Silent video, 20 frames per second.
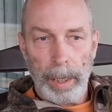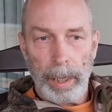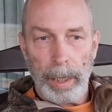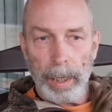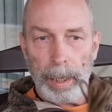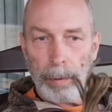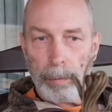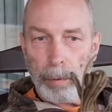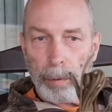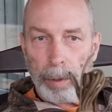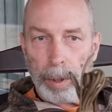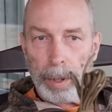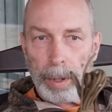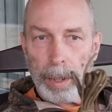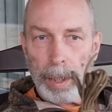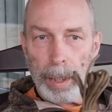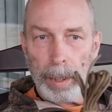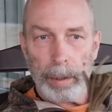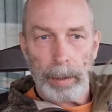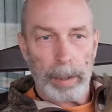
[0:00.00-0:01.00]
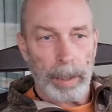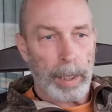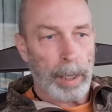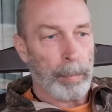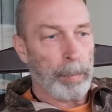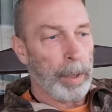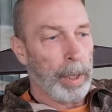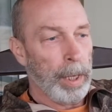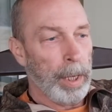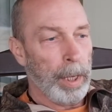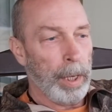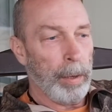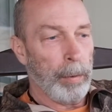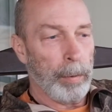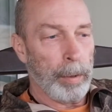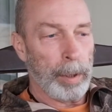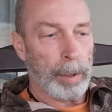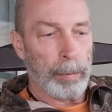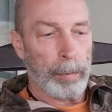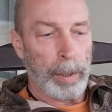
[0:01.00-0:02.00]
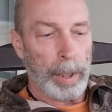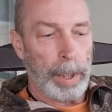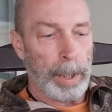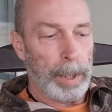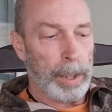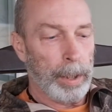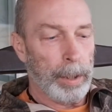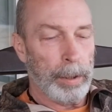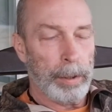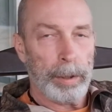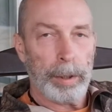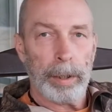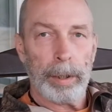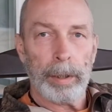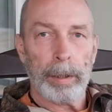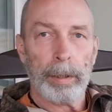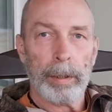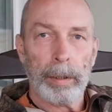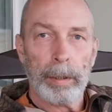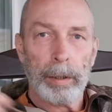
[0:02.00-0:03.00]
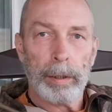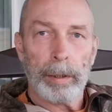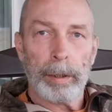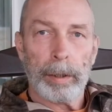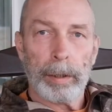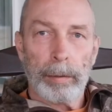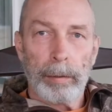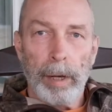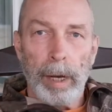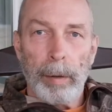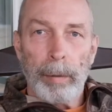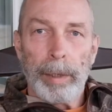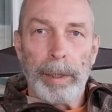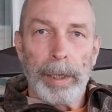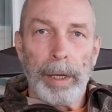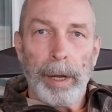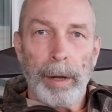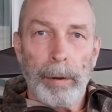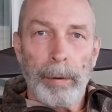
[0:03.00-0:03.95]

it won't get tangled up, and when you're ready to use it, just grab it and go.